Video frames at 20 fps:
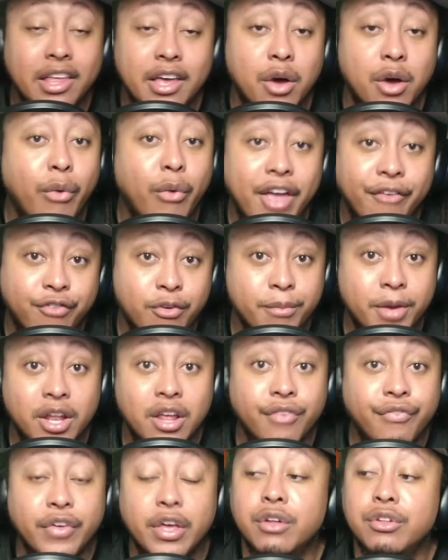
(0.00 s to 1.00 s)
away from
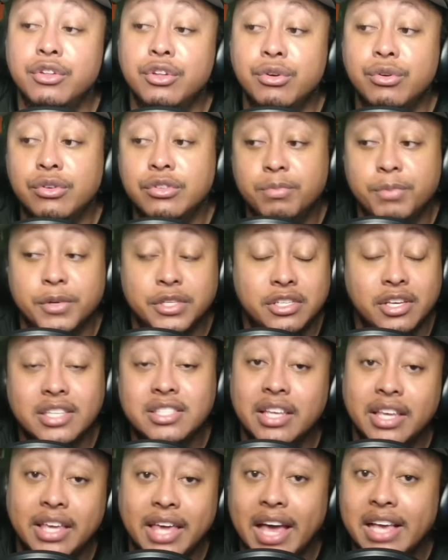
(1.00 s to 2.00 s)
NFL news, but
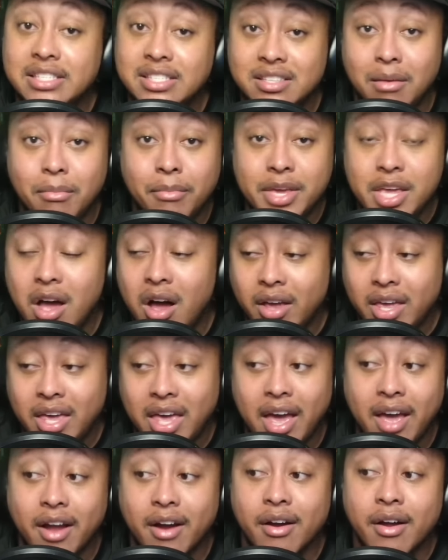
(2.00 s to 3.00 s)
just in case some of y'all
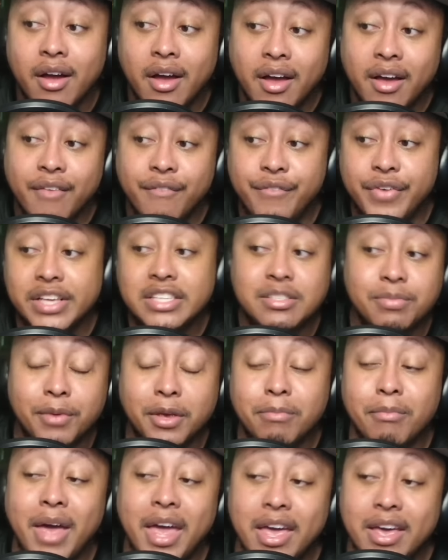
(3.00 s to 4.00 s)
care, Vince
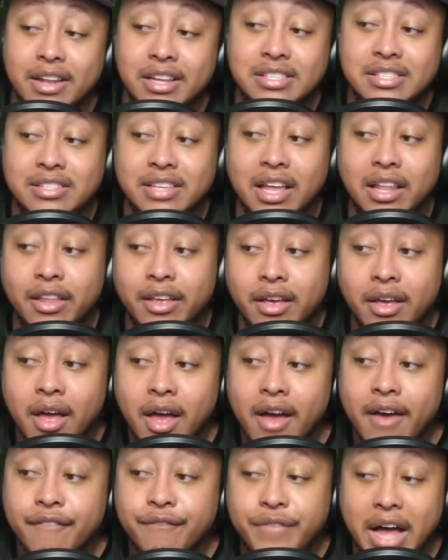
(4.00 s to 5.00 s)
McMahon is selling
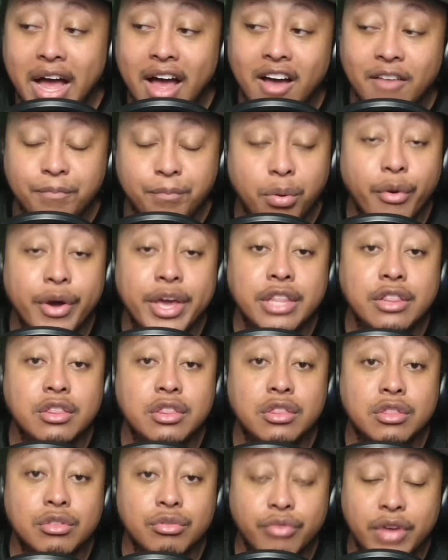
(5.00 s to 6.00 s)

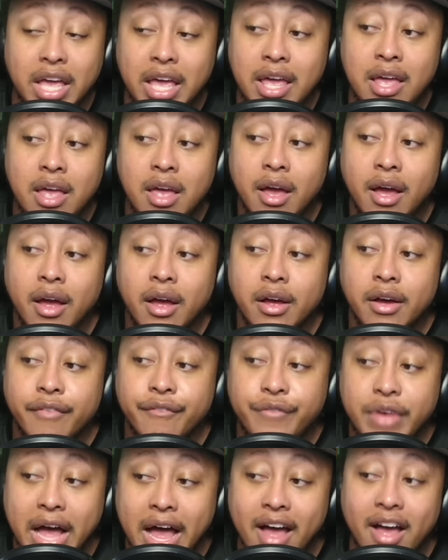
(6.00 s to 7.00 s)

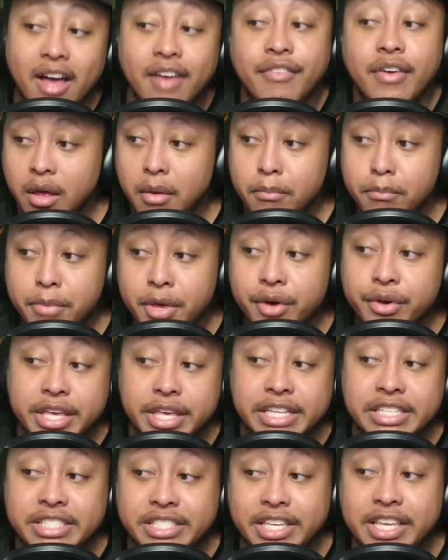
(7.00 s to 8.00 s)
5.35
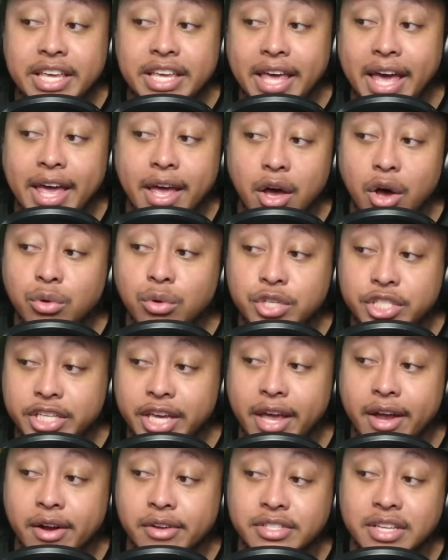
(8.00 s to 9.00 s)
million TKO
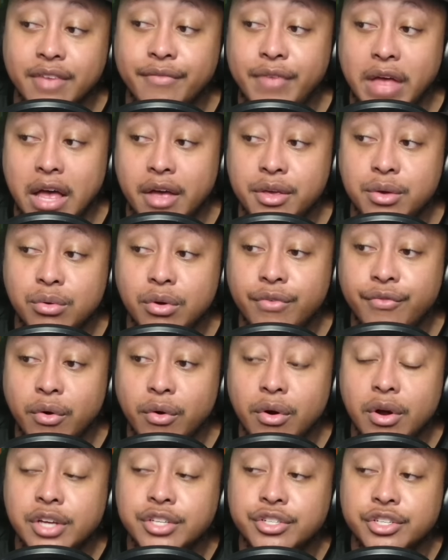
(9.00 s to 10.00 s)
shares, a value of
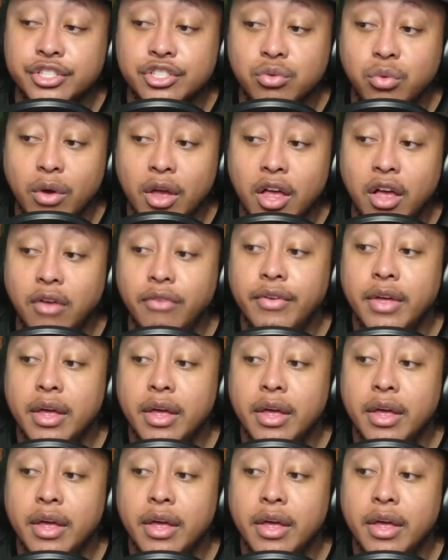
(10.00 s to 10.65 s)
412